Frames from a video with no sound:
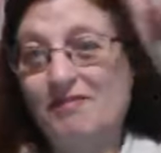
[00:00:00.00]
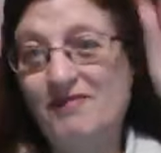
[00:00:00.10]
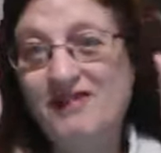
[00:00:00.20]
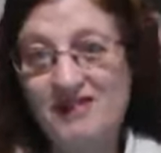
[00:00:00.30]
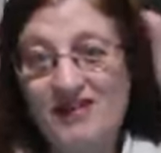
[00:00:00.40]

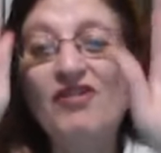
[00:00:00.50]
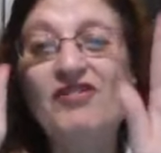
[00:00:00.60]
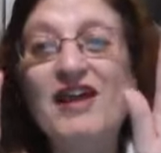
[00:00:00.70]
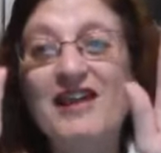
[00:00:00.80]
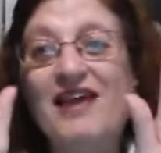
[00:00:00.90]

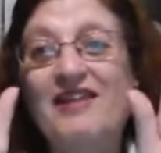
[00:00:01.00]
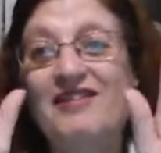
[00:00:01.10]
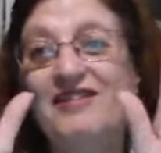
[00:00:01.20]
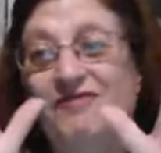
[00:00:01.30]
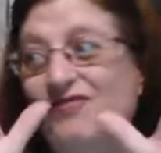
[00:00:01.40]
start taking
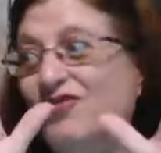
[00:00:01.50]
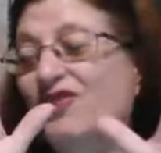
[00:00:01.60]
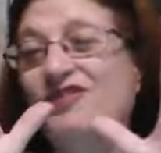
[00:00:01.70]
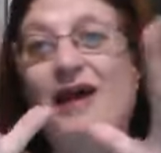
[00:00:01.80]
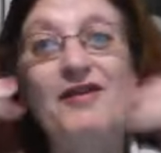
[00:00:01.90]
that
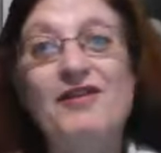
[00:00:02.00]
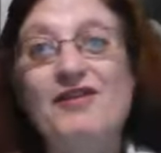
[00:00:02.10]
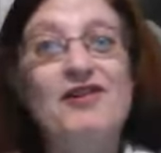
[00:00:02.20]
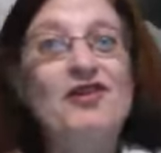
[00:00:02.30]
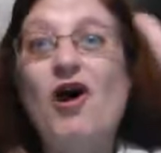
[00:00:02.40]
footstep,
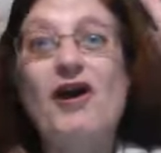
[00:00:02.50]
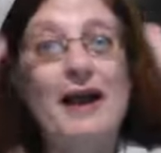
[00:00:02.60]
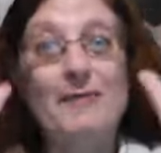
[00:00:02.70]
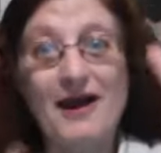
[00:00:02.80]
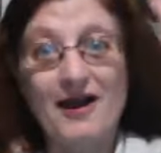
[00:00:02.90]
you can't
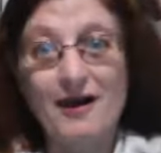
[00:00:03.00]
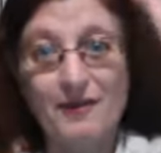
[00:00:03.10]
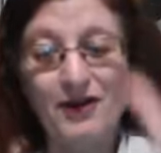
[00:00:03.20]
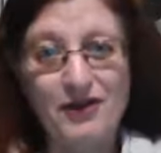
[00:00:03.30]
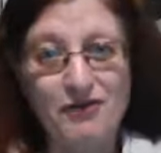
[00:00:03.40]
get back
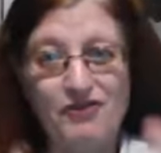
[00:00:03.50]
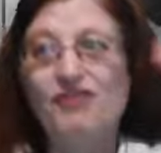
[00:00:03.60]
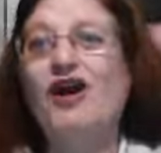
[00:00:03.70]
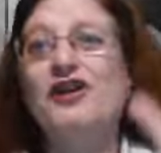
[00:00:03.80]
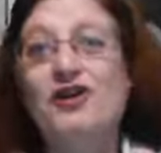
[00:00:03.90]
up, you know,
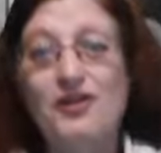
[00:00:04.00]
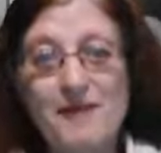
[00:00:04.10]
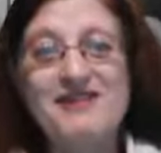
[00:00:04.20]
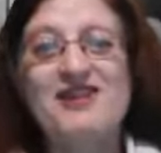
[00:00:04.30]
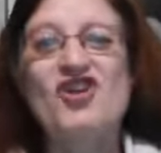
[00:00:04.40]
you're done, you're
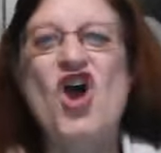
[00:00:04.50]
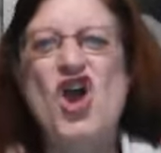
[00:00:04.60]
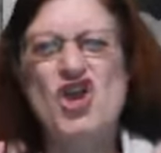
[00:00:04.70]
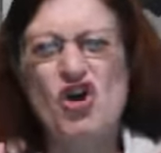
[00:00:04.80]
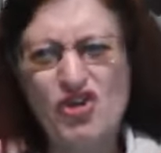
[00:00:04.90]
committed
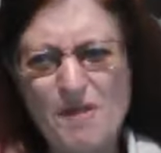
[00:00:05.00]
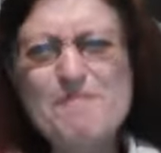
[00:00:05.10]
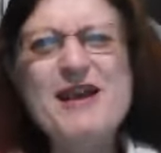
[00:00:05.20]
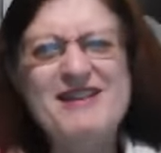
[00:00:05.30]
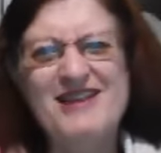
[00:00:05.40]

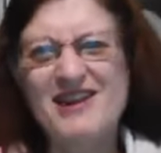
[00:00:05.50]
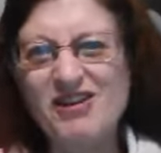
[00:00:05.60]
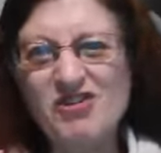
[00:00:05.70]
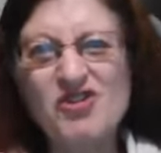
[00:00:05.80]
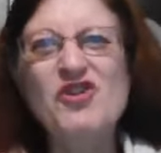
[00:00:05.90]

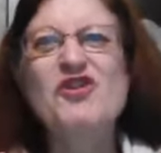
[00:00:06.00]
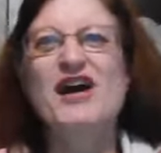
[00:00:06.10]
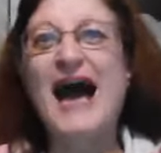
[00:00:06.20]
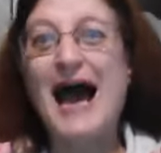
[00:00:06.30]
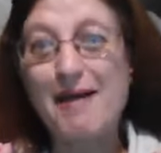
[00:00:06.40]
to
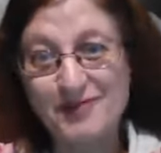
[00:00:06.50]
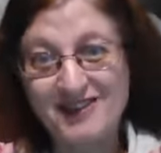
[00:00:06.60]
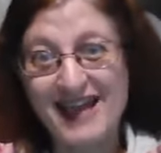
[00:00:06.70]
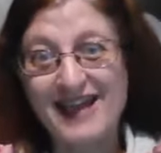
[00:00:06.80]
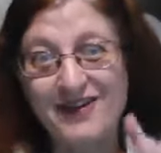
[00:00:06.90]
the
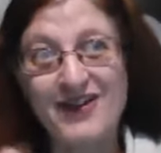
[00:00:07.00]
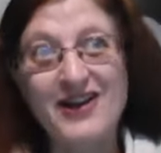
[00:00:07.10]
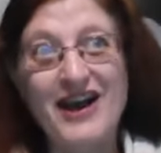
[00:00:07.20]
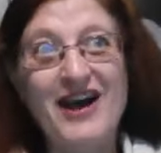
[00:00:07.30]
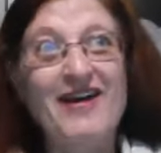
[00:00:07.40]
abseil,
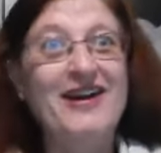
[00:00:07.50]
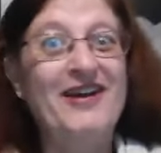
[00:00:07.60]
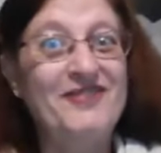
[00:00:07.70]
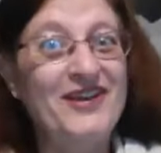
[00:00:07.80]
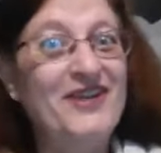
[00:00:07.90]
you know. I
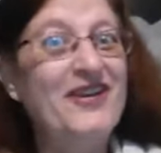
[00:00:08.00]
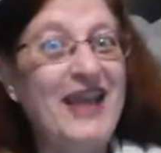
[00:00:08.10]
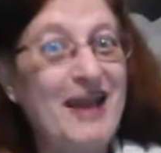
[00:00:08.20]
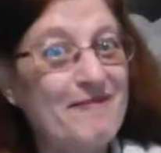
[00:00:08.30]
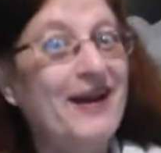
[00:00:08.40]
don't think you could
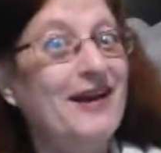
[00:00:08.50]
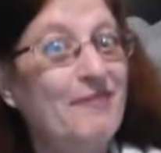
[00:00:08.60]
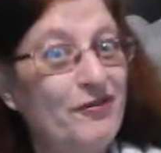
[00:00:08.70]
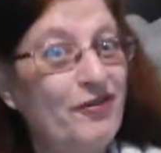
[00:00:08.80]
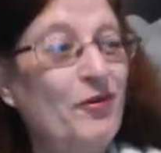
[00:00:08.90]
get back
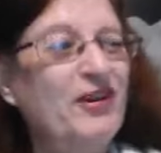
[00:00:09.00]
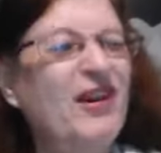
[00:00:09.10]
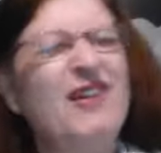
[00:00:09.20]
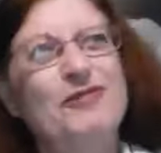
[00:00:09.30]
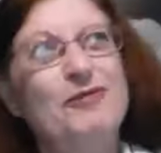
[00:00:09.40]
up if you
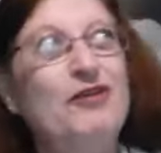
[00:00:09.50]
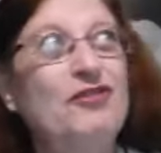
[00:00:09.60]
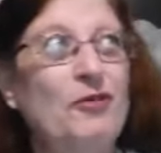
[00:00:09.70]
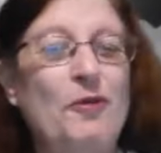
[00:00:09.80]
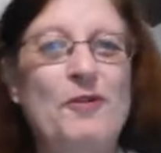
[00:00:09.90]
wanted. I suppose
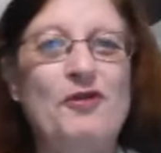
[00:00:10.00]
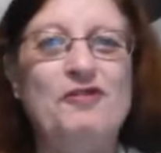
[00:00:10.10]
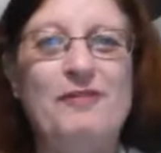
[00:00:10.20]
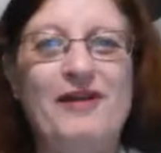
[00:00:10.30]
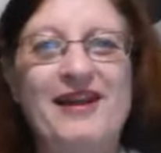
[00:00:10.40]
you could
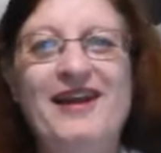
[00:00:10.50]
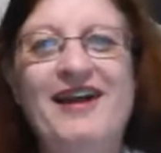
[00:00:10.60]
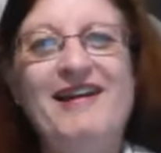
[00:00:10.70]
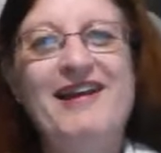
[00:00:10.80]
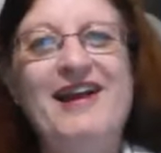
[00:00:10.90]
possibly,
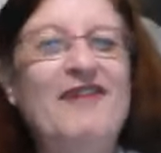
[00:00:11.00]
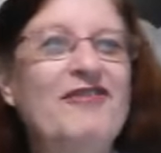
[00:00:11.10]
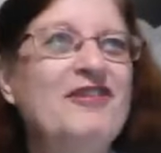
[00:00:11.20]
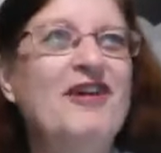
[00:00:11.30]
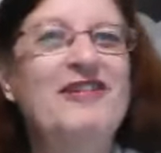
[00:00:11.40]
you know, if
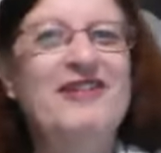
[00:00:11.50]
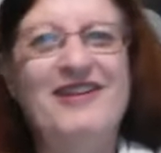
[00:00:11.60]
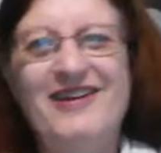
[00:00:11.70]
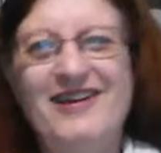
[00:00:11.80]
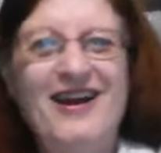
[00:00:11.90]
there's no
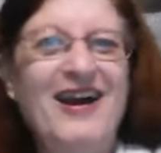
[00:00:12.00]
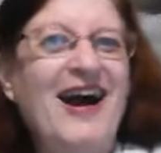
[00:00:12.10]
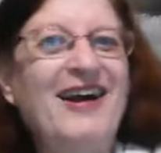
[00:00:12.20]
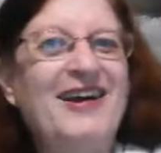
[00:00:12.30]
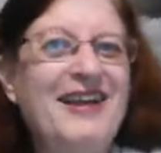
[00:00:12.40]

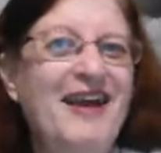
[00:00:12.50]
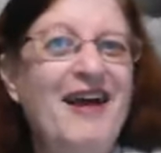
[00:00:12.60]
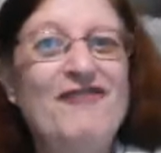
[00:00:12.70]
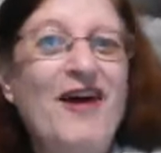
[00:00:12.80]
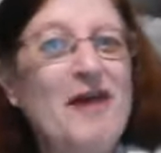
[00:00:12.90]
hunky
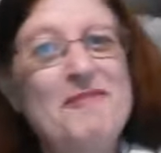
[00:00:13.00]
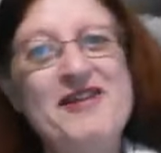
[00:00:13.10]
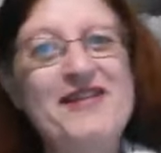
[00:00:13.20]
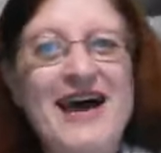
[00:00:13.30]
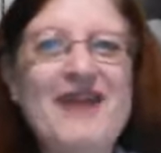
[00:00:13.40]
farmer
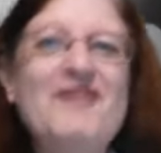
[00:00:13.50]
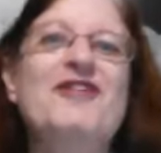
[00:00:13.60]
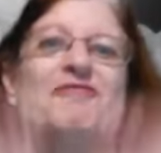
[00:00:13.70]
there who could